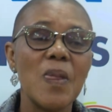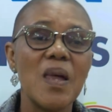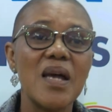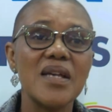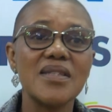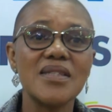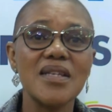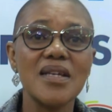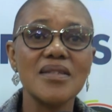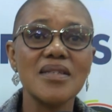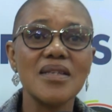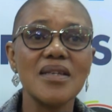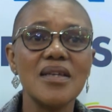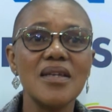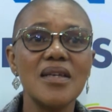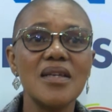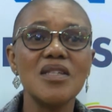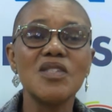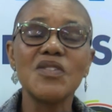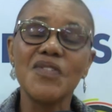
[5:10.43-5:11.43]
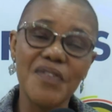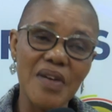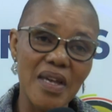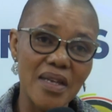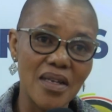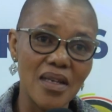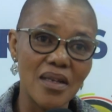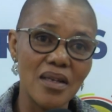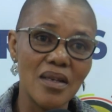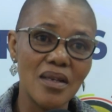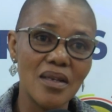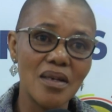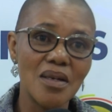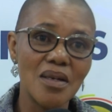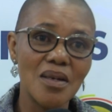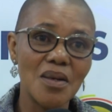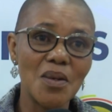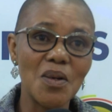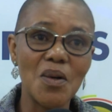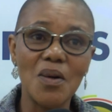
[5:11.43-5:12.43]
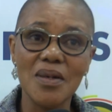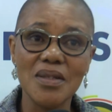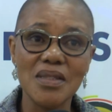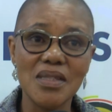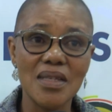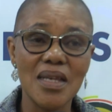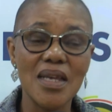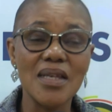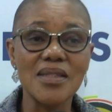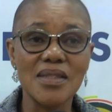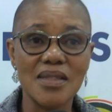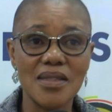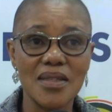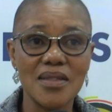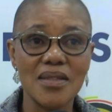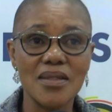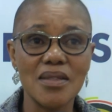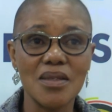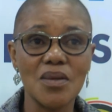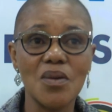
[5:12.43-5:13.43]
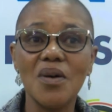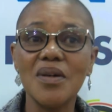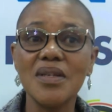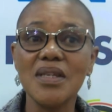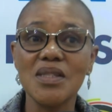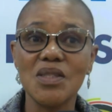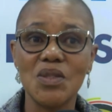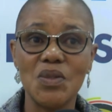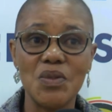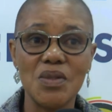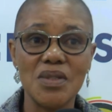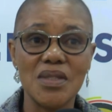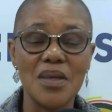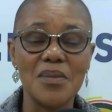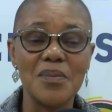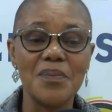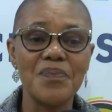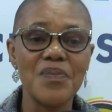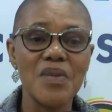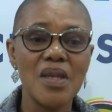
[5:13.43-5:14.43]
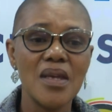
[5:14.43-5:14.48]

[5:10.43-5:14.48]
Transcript: I said, it's final. God has said it. God has used them.